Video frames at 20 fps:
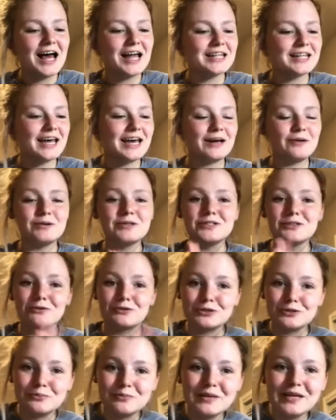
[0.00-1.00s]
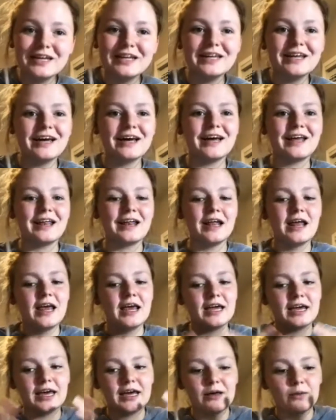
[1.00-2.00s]
like with social media, and
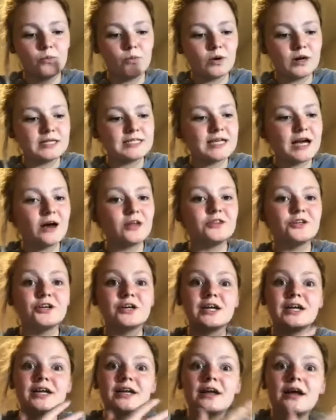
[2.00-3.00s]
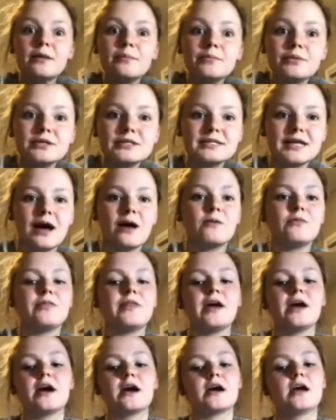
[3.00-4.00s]
get words out there, get numbers out
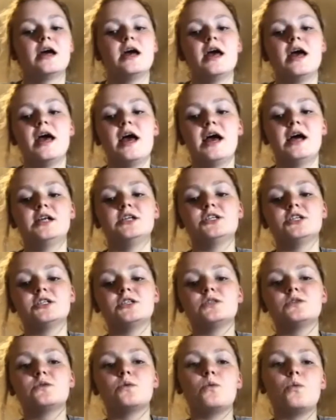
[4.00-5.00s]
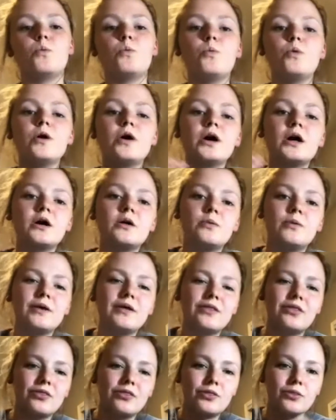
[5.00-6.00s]
there, and just work with
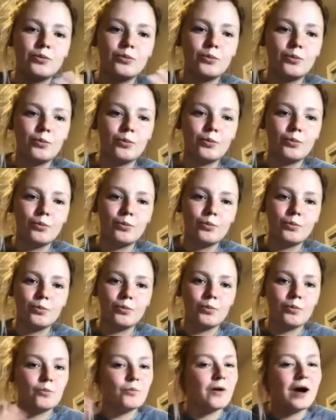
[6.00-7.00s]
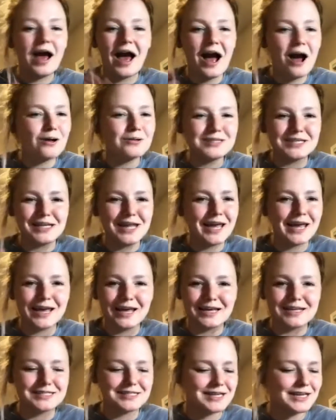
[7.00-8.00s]
how today
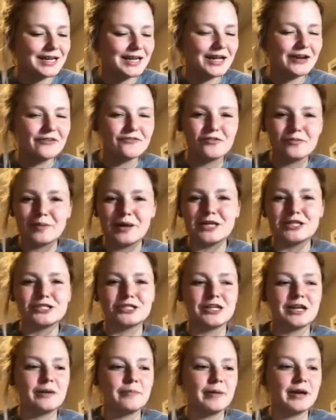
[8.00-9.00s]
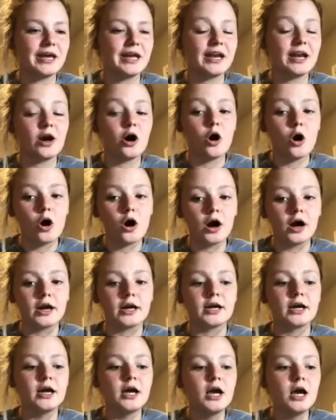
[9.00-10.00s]
is, getting information and making it hard
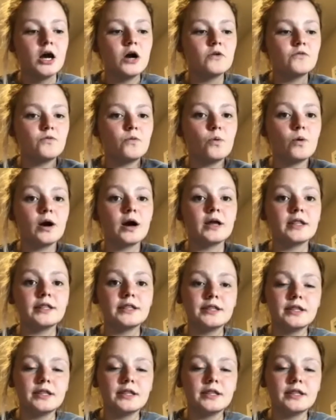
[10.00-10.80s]
for